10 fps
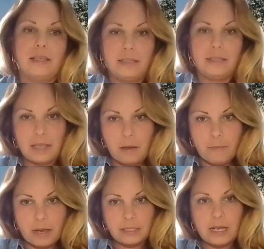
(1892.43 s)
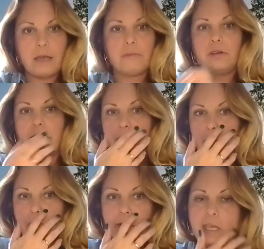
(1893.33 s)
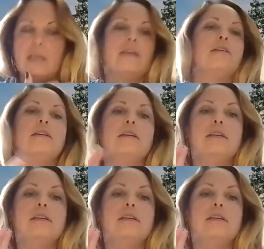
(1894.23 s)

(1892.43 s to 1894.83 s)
This is the amount of time you're going to be working.